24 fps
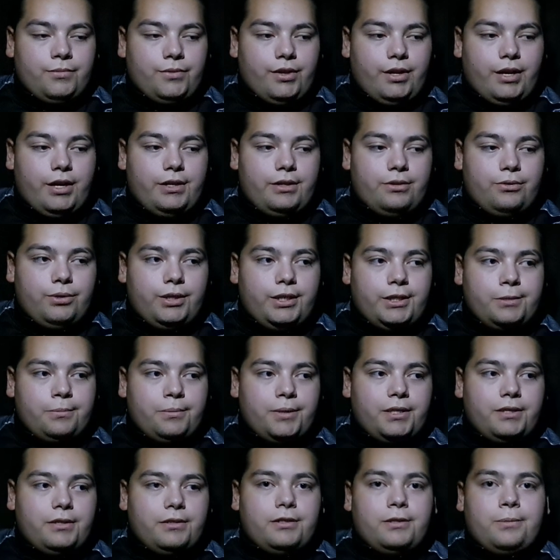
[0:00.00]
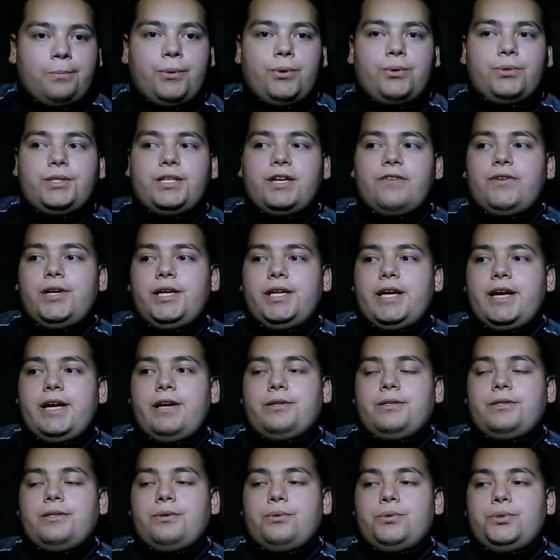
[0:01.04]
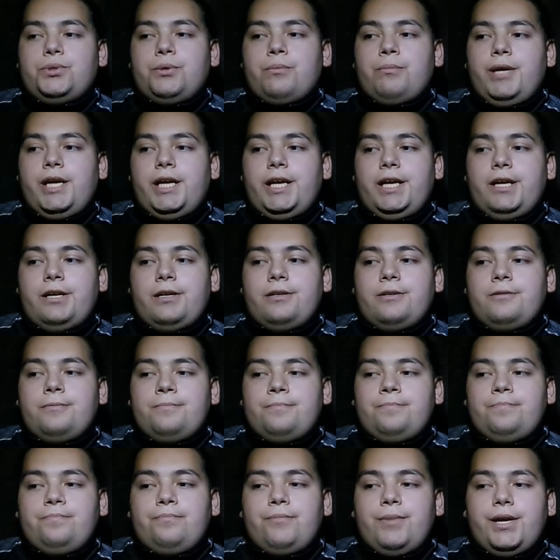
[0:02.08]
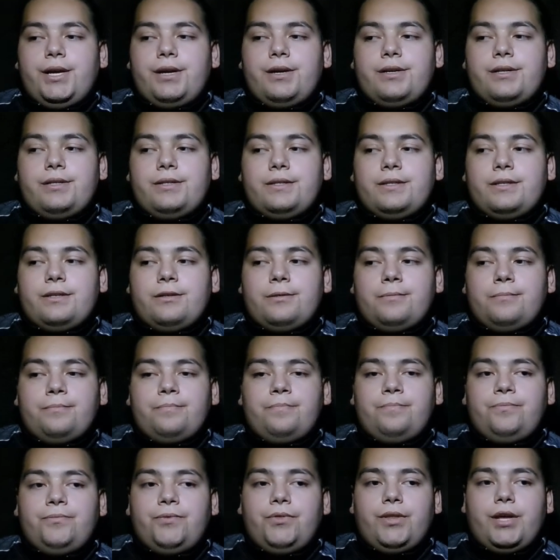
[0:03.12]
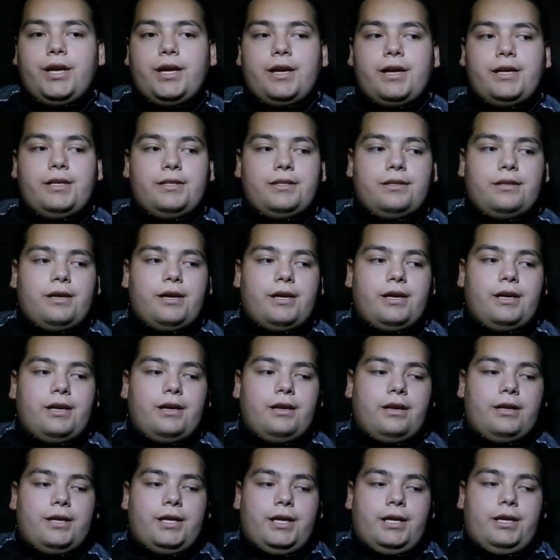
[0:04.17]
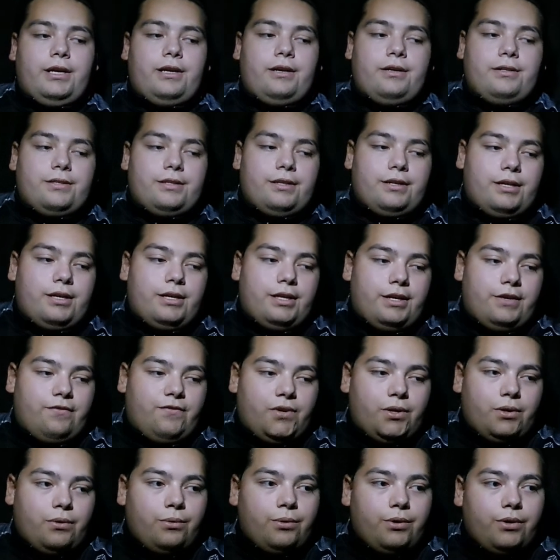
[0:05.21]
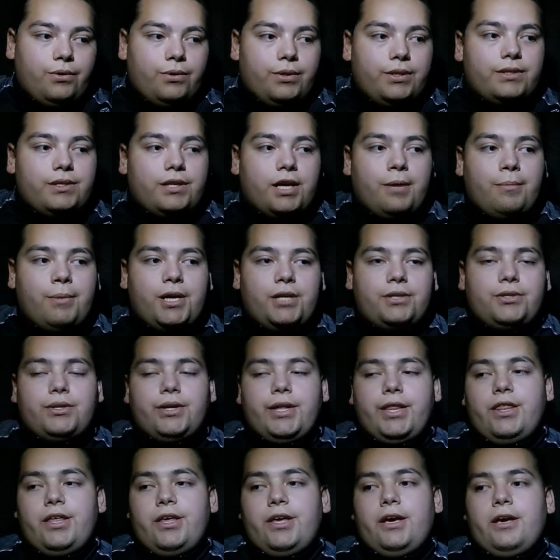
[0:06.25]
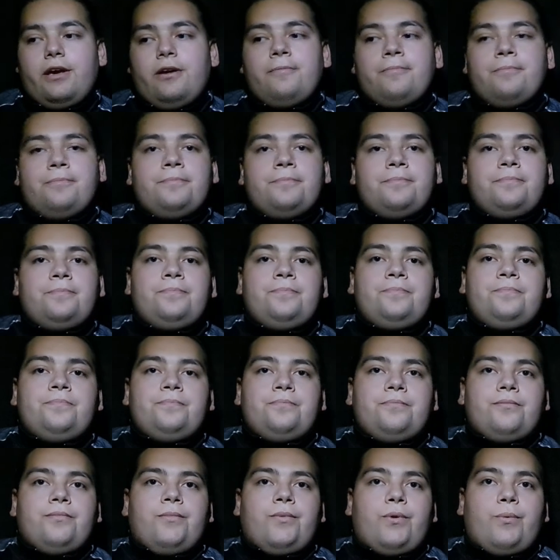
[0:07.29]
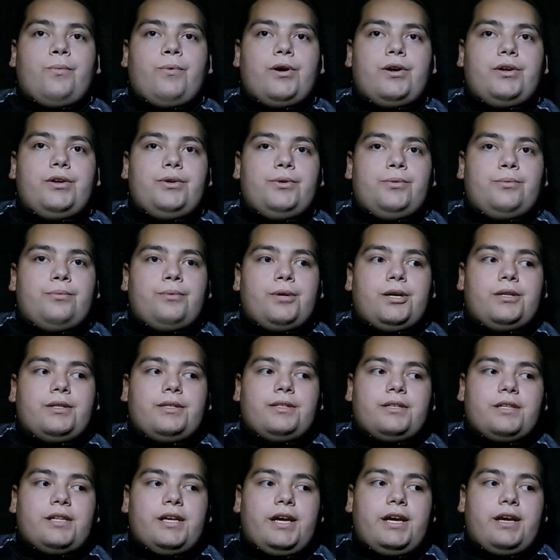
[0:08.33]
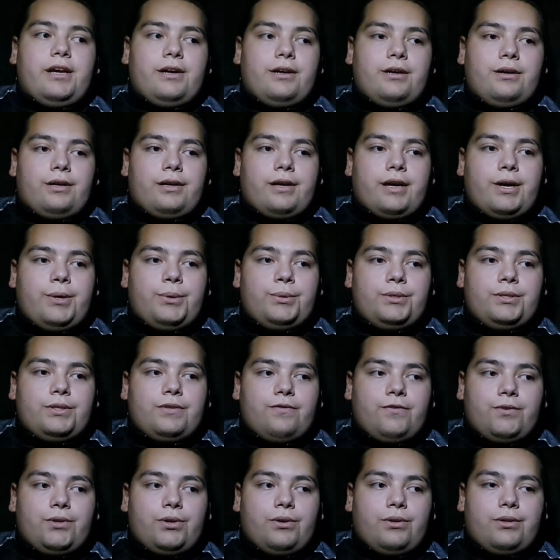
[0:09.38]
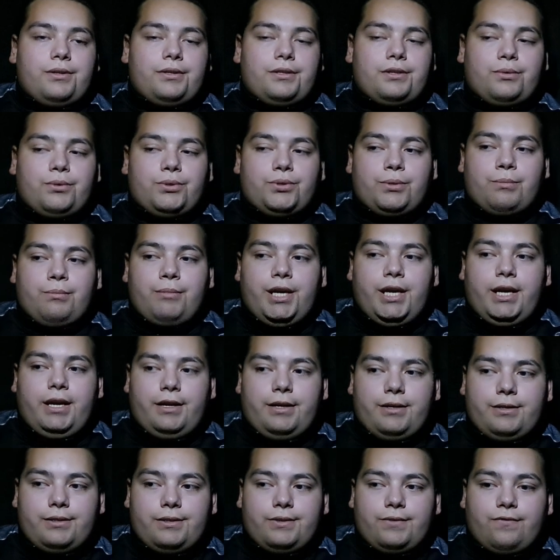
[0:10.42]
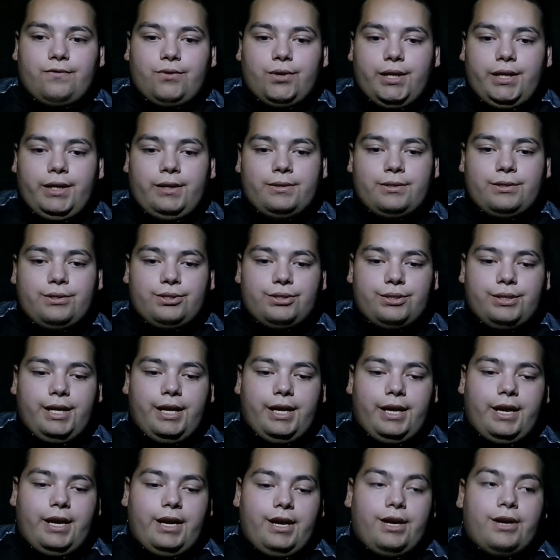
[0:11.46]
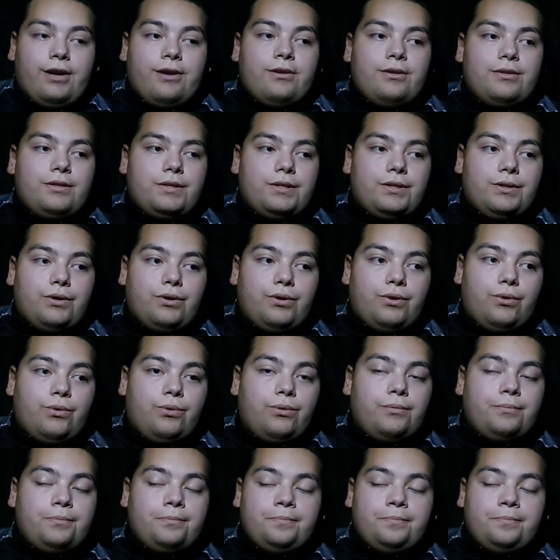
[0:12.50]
And don't expect us to post every day on social media, because like I said, if you don't know this, I'm actually the one who runs the accounts for all the social medias for the SSGE, so